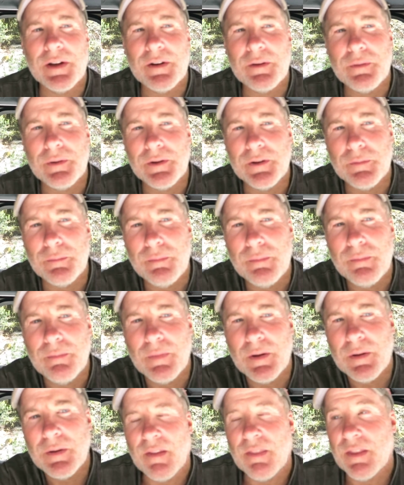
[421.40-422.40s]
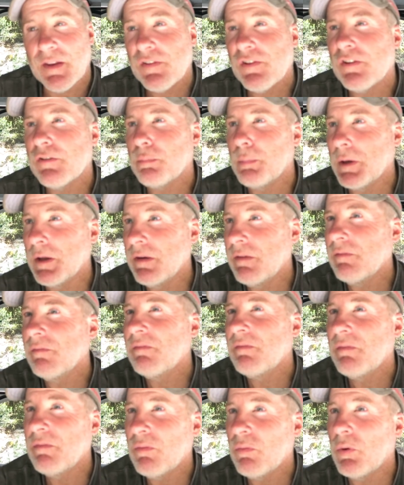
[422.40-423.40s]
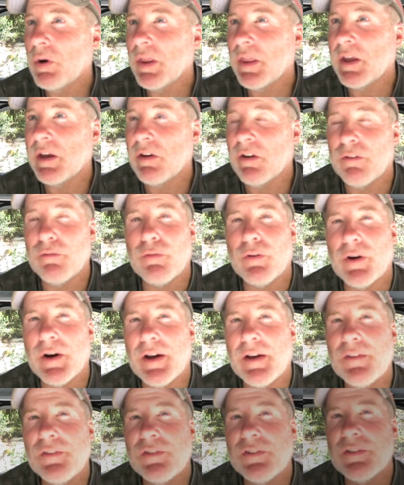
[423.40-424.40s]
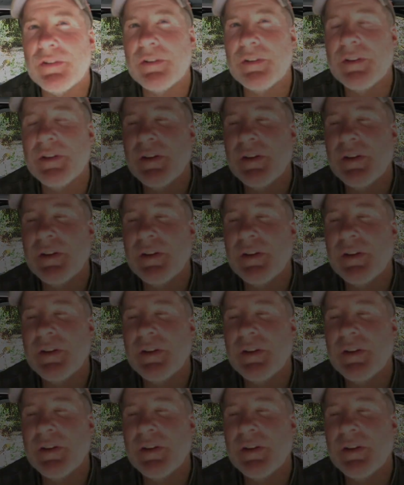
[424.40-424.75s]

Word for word: Autohome. This has been really good for us.